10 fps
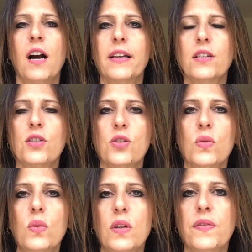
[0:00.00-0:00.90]
I can
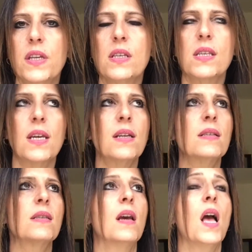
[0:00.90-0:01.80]
do all of these things